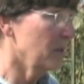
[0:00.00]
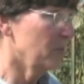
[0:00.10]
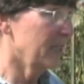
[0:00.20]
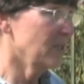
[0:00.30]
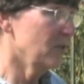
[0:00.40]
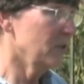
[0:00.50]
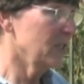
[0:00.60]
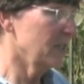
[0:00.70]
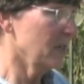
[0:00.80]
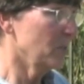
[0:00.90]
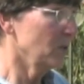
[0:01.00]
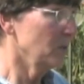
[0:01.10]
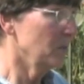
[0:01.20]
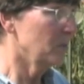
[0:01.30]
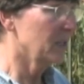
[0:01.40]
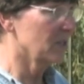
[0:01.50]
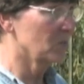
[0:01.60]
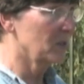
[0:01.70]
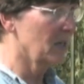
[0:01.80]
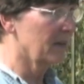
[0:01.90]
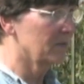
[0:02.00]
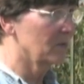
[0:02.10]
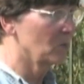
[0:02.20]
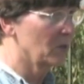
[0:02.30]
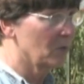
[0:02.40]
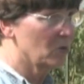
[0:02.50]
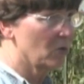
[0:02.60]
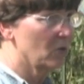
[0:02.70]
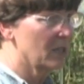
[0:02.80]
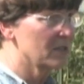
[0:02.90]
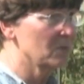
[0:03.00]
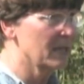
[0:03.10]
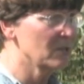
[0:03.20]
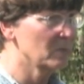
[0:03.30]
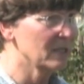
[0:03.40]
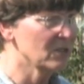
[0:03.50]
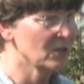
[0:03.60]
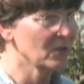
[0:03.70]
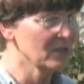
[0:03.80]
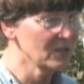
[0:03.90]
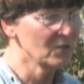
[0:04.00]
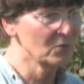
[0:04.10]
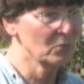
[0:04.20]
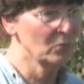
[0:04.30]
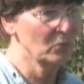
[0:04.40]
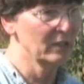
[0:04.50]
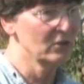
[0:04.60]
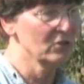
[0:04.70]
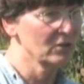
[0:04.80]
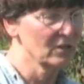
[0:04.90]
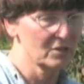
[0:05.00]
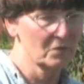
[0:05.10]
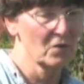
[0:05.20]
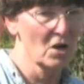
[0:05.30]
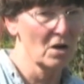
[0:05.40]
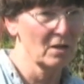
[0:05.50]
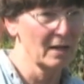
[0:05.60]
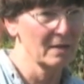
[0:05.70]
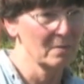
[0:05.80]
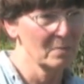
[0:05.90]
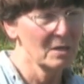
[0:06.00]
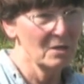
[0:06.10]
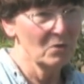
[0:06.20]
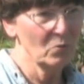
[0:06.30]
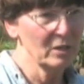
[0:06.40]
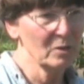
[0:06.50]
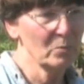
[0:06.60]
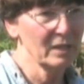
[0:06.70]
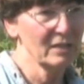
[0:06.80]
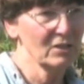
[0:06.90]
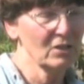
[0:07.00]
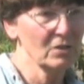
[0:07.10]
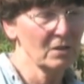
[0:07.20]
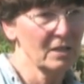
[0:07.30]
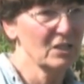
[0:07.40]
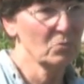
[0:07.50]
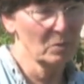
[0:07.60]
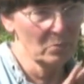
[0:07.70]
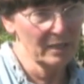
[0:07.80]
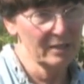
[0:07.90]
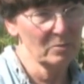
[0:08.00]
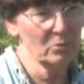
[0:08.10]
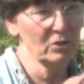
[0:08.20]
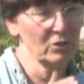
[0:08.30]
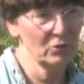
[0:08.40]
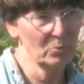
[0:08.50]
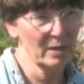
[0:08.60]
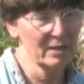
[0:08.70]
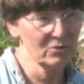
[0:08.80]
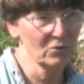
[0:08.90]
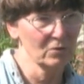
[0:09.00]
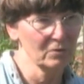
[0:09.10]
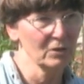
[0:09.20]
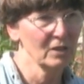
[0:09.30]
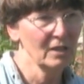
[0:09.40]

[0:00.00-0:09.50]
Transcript: plants, for example, because we grow lots of raspberries. So this winter, this fall, we are planting all the things. We plan to put a hoop house over